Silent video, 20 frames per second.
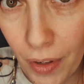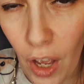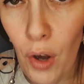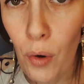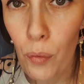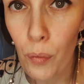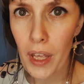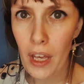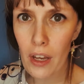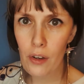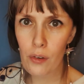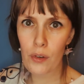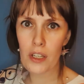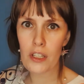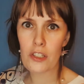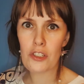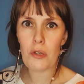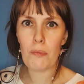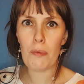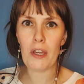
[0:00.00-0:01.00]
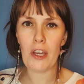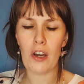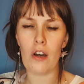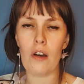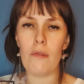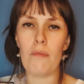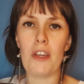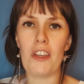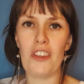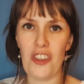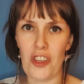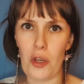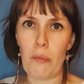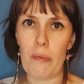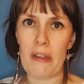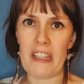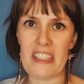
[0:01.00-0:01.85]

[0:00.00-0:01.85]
we are going to become human